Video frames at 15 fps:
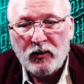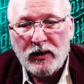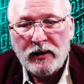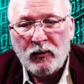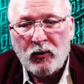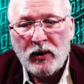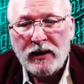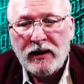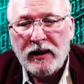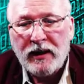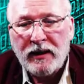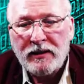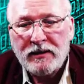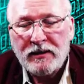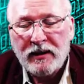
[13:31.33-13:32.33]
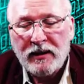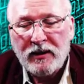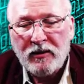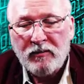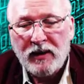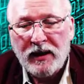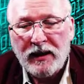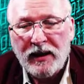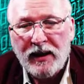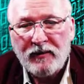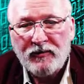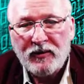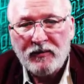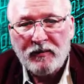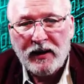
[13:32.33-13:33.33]
One case that you might
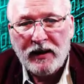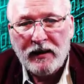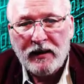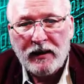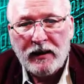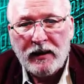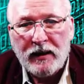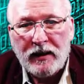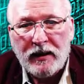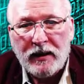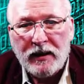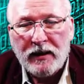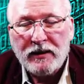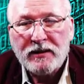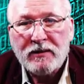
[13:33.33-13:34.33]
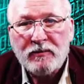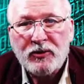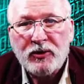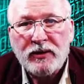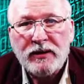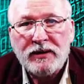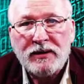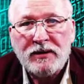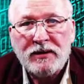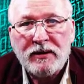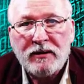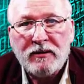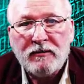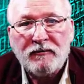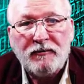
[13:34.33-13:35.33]
have to make some choices
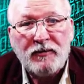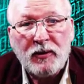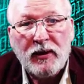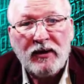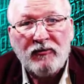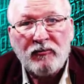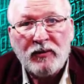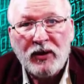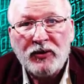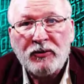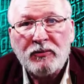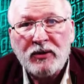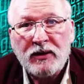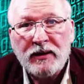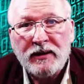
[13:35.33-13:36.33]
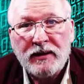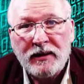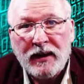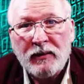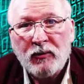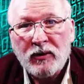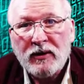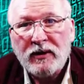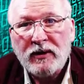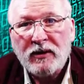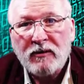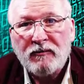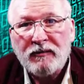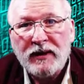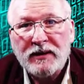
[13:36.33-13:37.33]
here, if you have multiple network
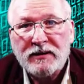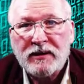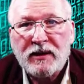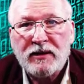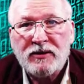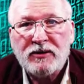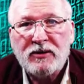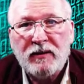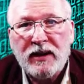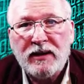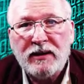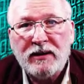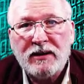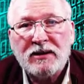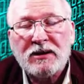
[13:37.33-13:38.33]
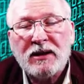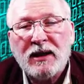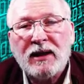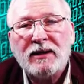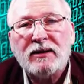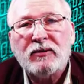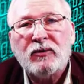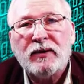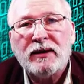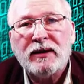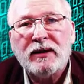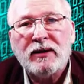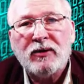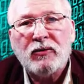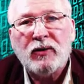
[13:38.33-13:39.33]
interface cards, you may need to select the one
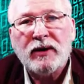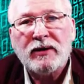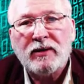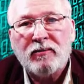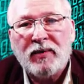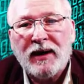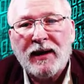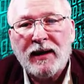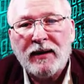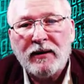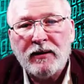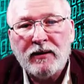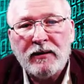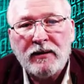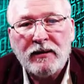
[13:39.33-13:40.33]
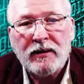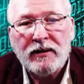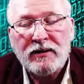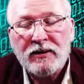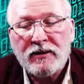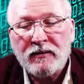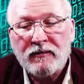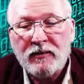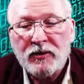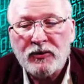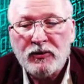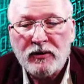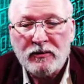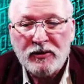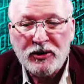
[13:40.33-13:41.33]
that you want to bind to the
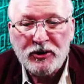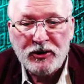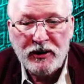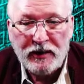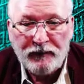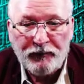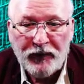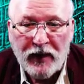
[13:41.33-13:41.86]
virtual machine.